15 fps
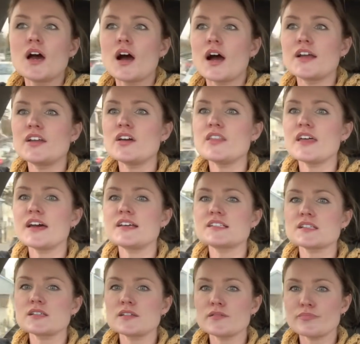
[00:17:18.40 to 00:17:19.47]
I know that
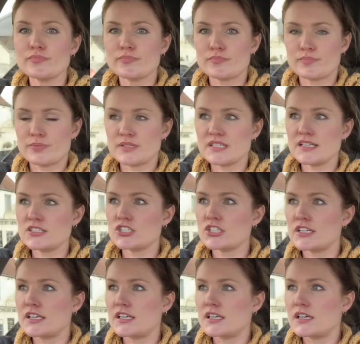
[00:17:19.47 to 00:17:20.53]
is a
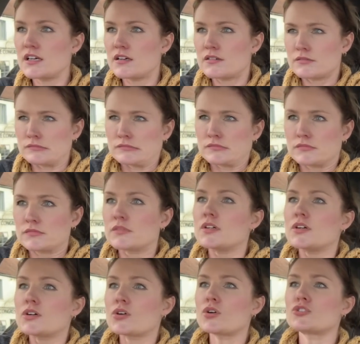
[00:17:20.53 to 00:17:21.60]
potentially
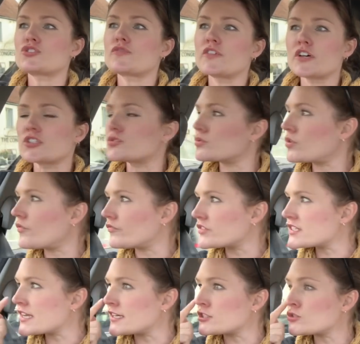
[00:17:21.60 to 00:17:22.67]
controversial
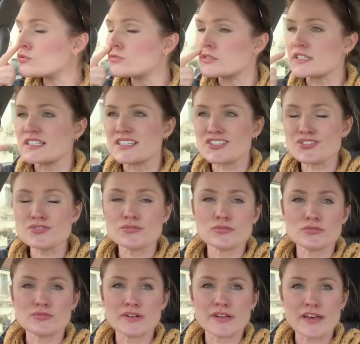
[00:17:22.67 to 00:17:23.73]
conversation or decision
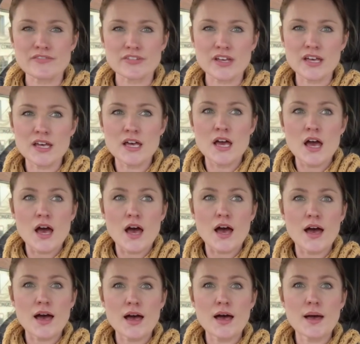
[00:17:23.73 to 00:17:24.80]
or whatever.
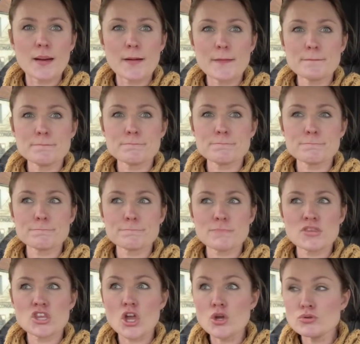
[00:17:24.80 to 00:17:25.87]

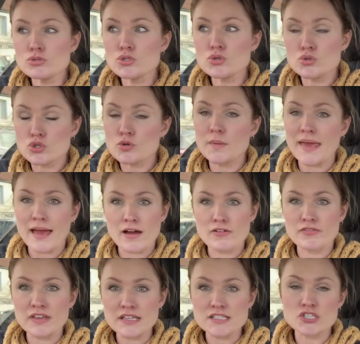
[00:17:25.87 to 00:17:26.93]
Don't talk me out
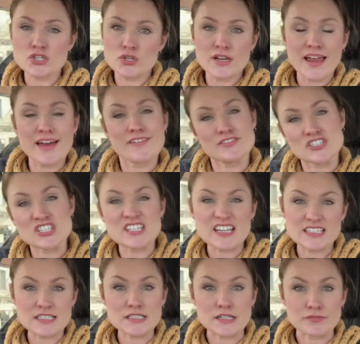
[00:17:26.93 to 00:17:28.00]
of it. It's too late. I've just
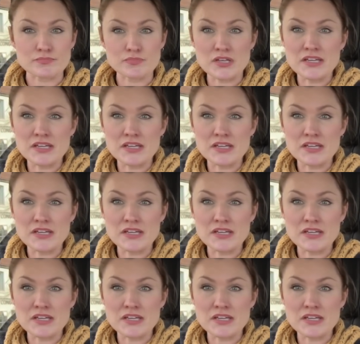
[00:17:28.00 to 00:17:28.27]
had it done.